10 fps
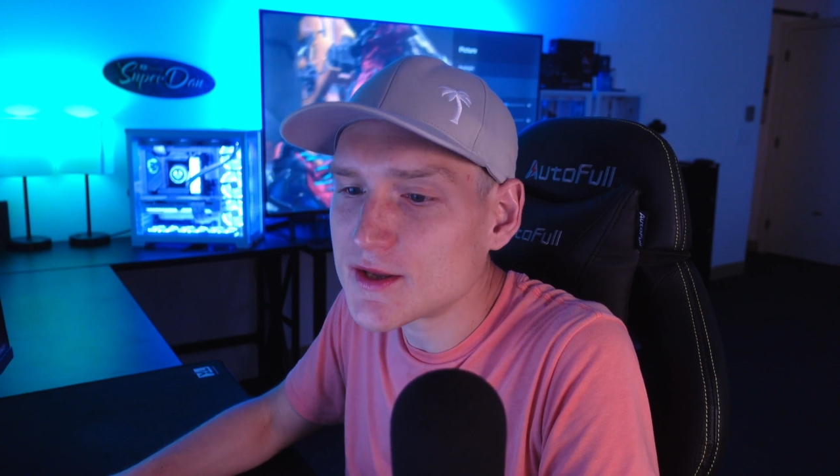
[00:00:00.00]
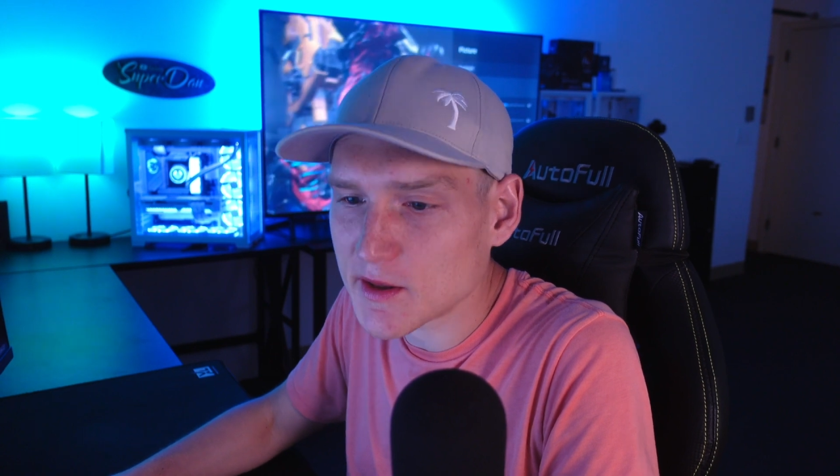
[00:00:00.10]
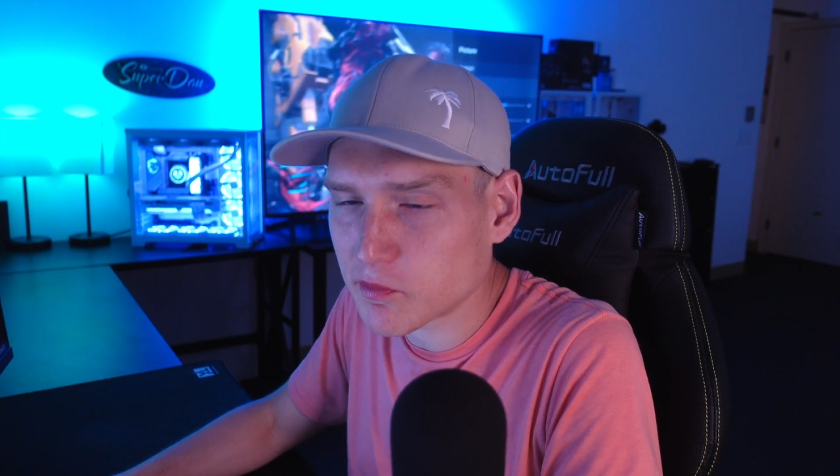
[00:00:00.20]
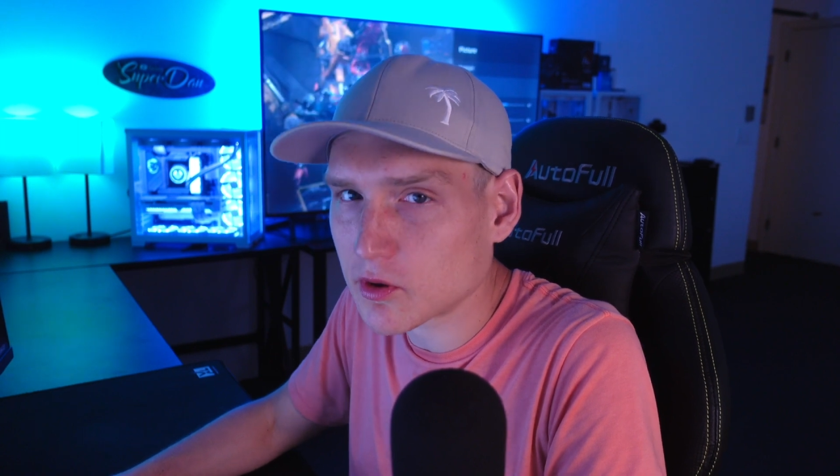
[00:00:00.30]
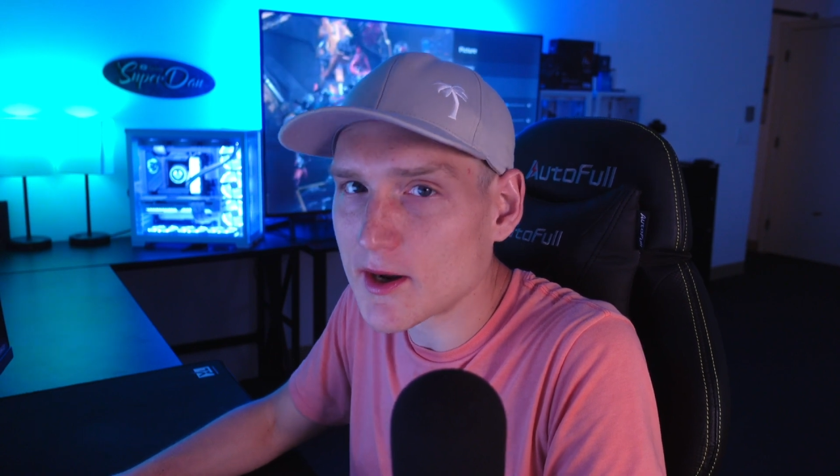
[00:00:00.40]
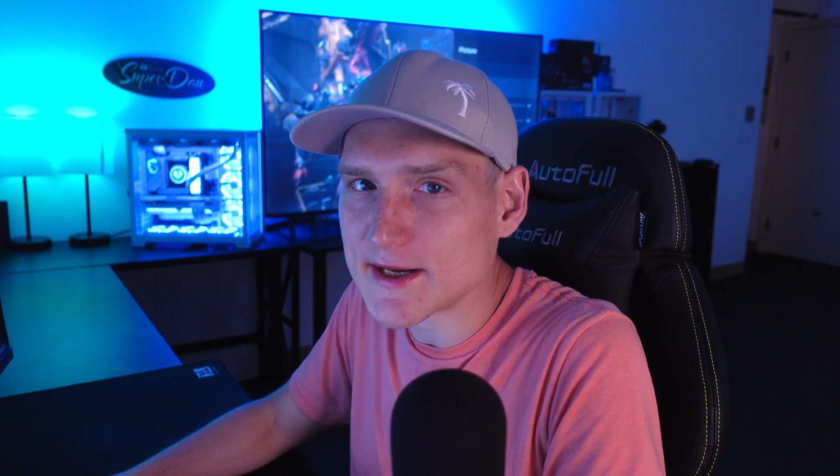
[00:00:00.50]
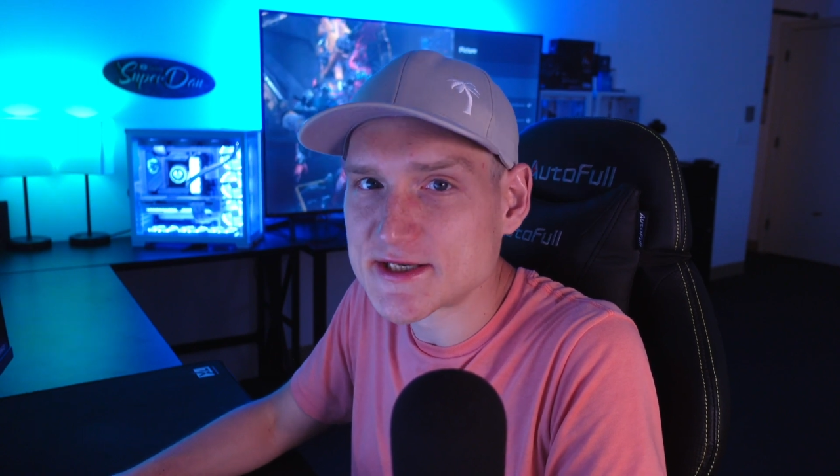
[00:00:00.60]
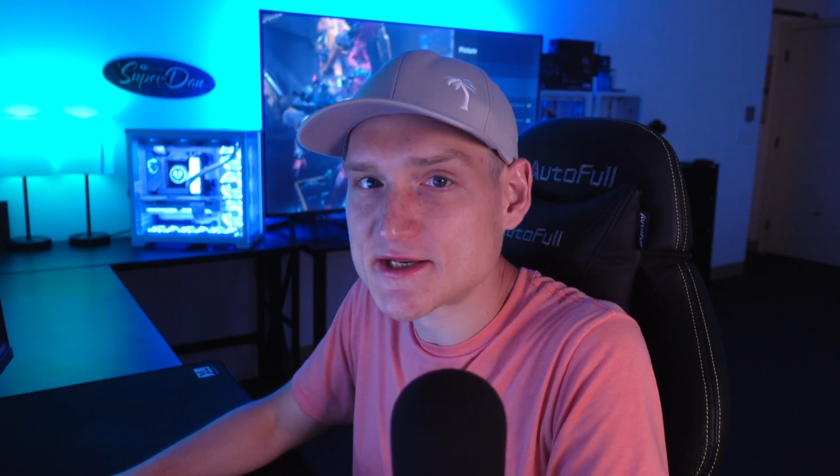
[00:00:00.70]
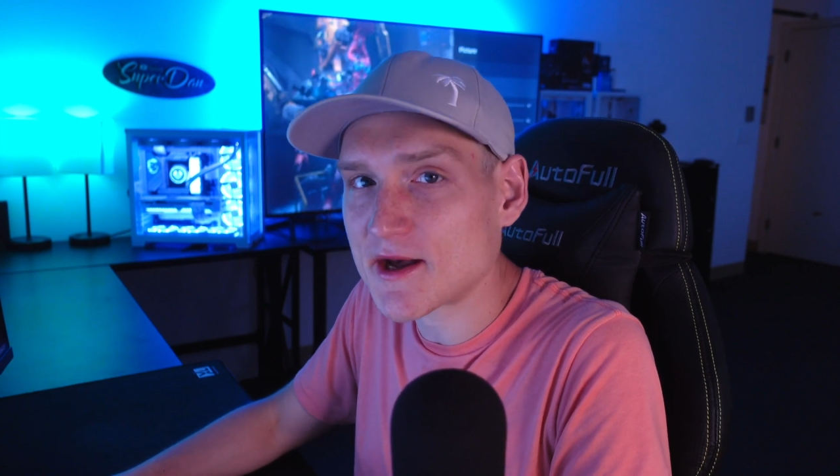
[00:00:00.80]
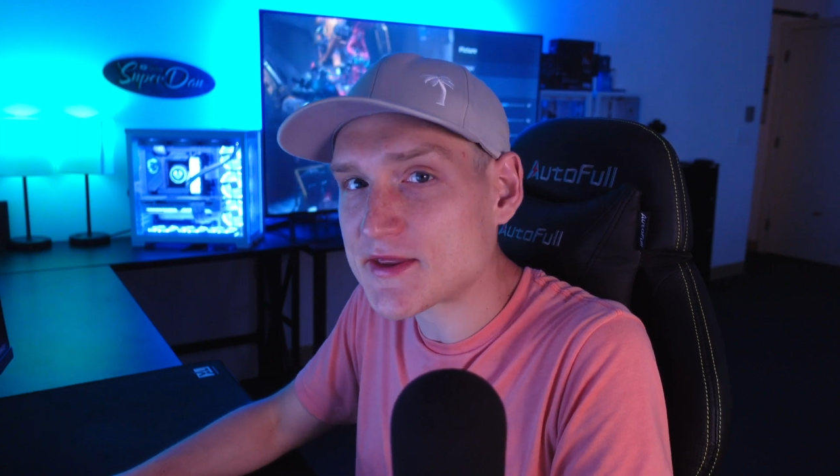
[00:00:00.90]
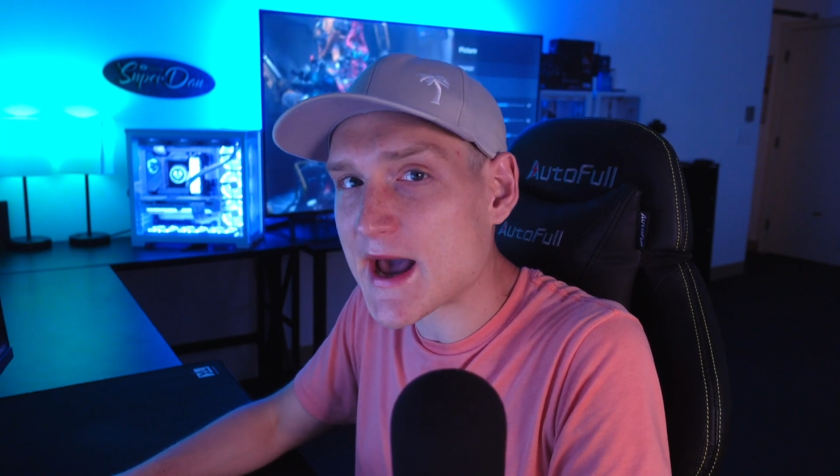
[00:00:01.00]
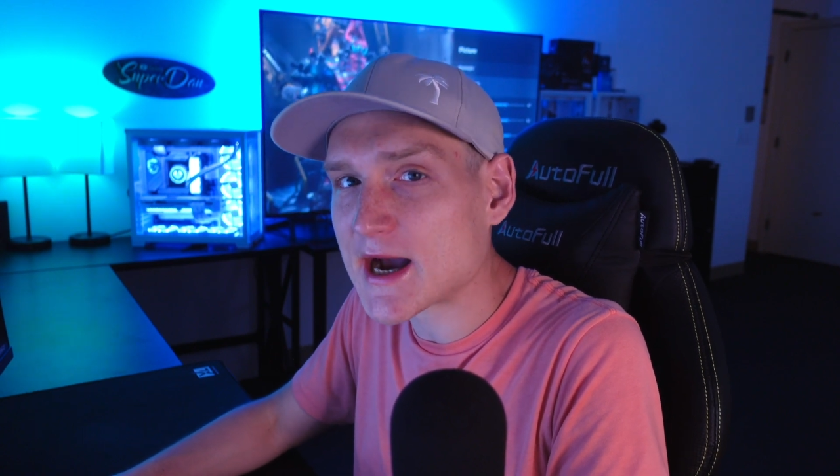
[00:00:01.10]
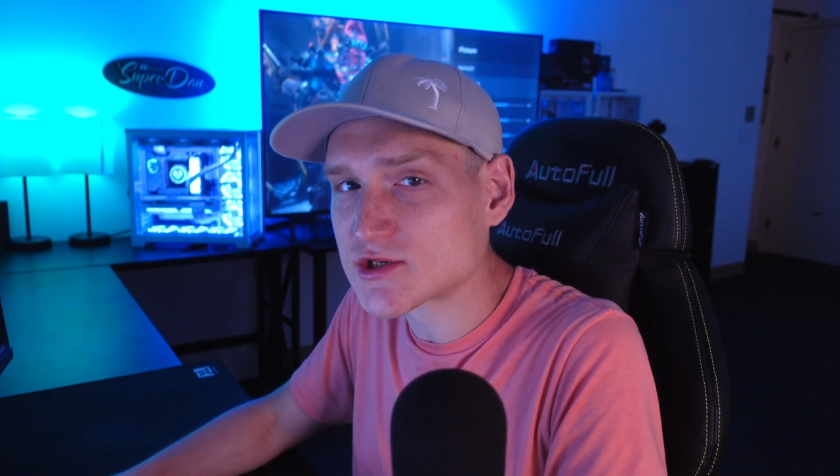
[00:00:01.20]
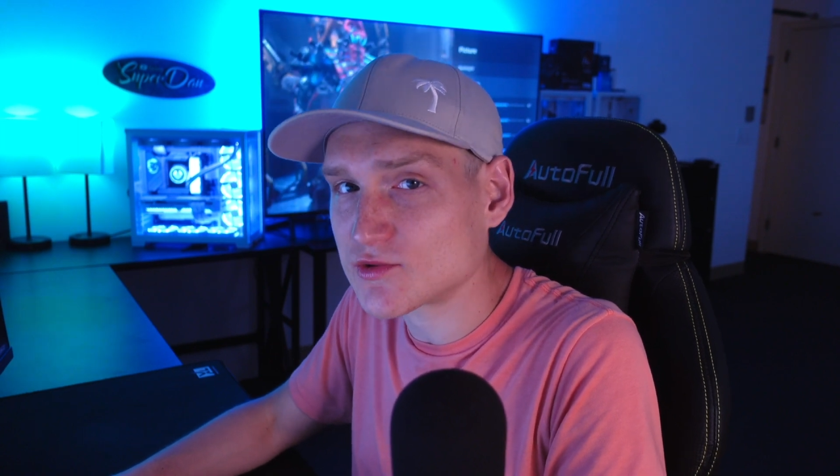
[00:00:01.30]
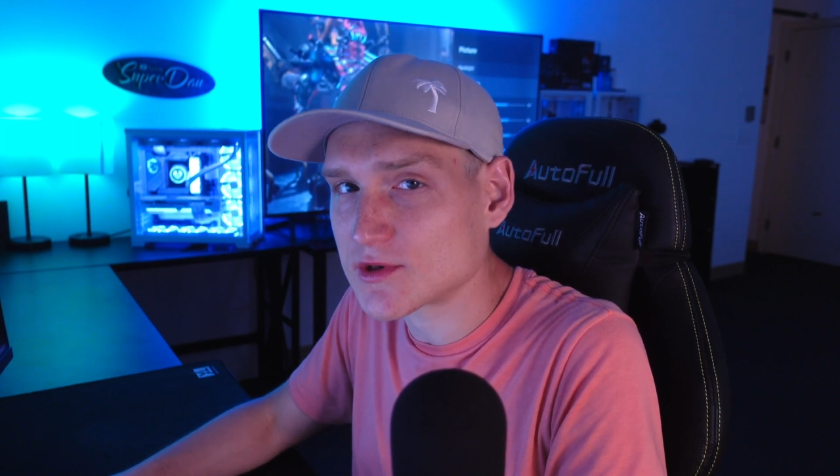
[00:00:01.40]
the price, not the
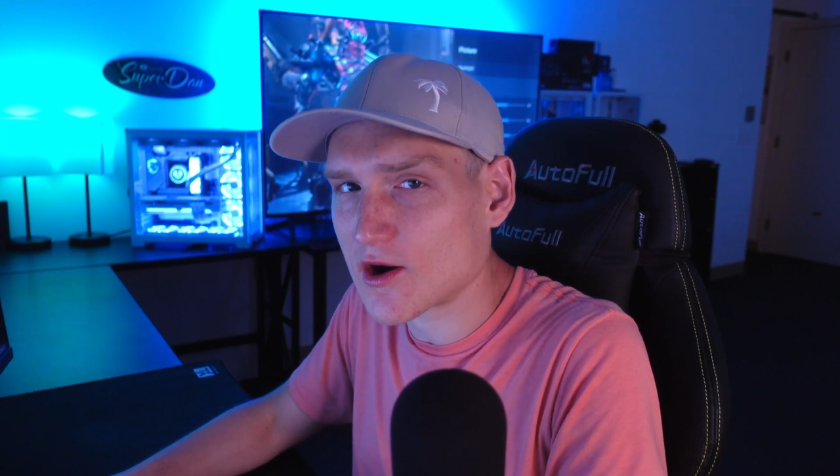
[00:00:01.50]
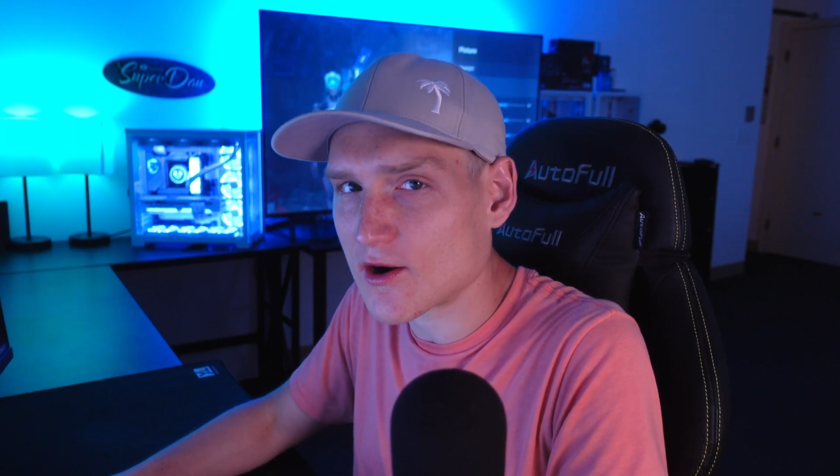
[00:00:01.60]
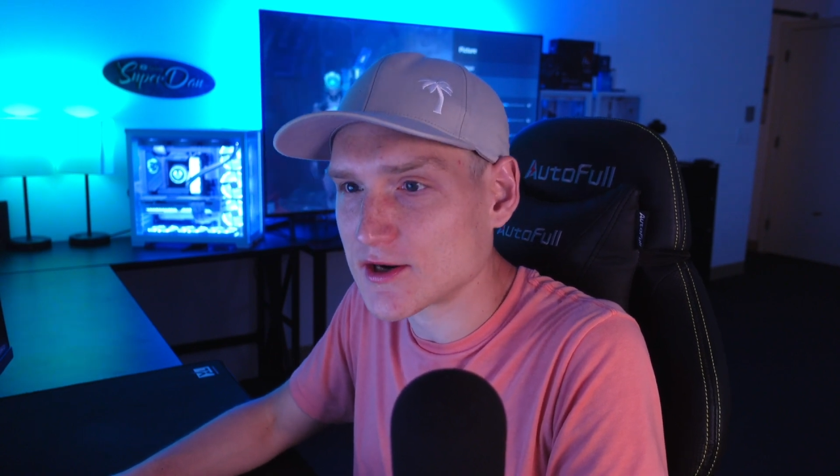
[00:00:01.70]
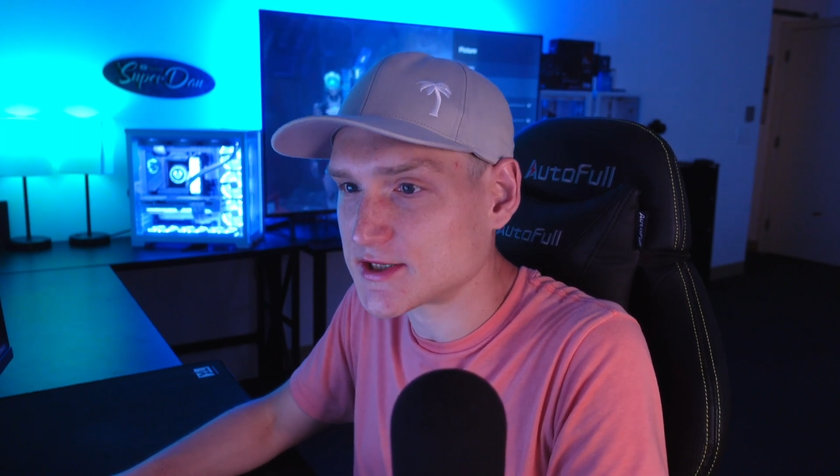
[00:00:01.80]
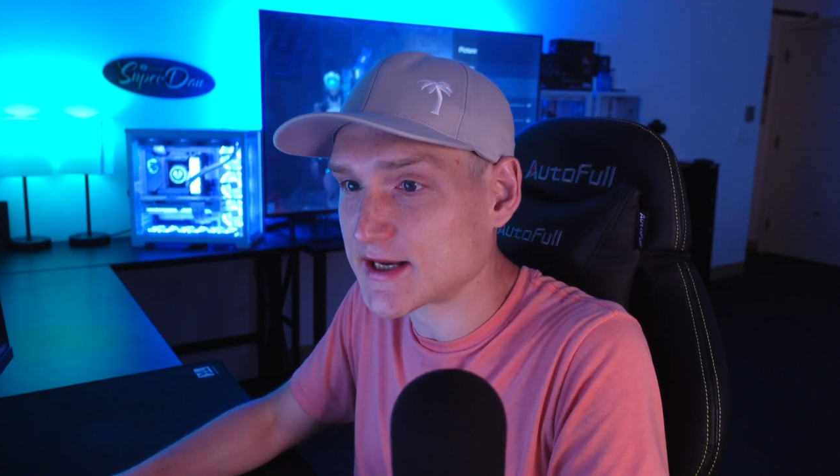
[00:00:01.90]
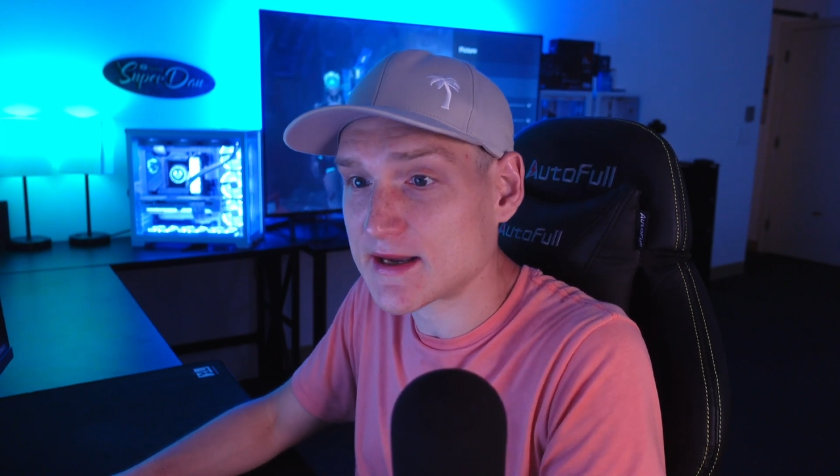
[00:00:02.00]
actual cards.